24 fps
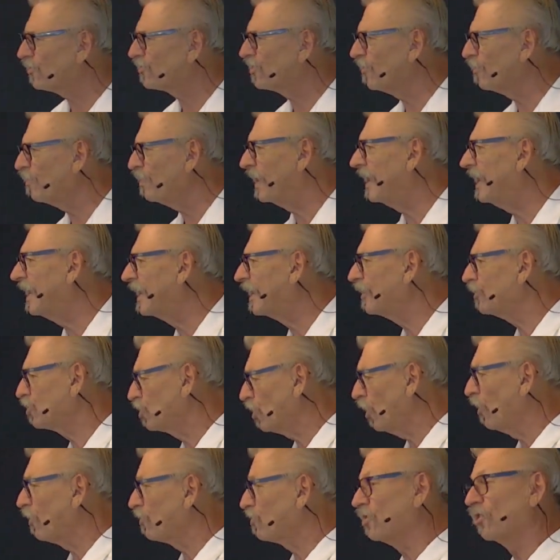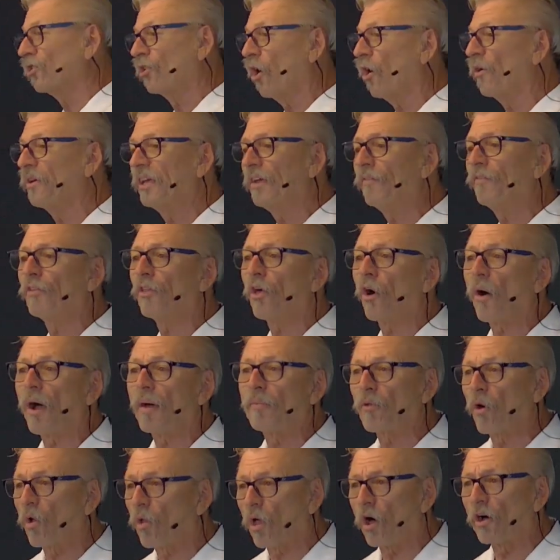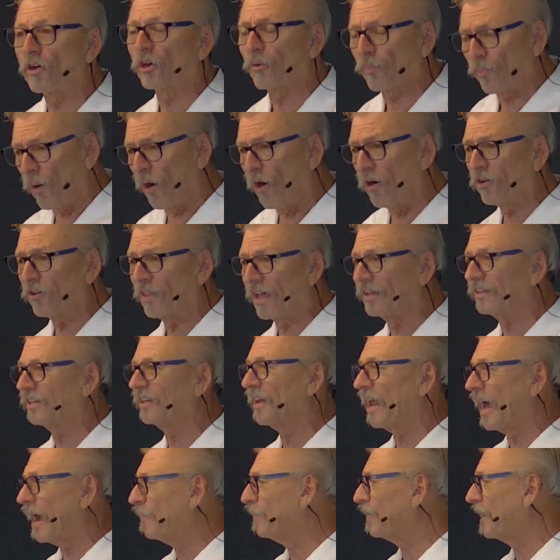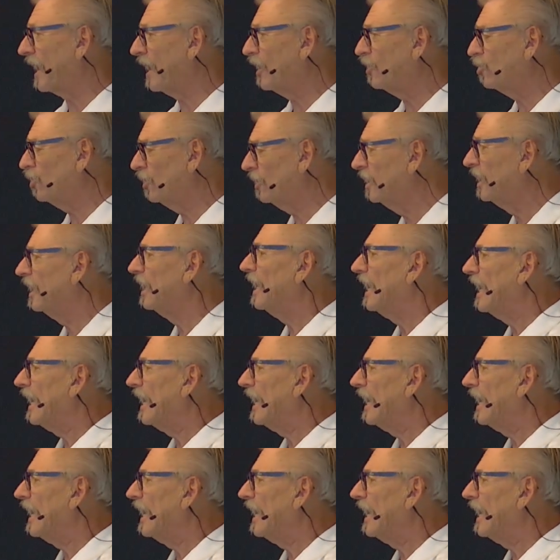of being in church. And though, even though I'm no longer part of that denomination,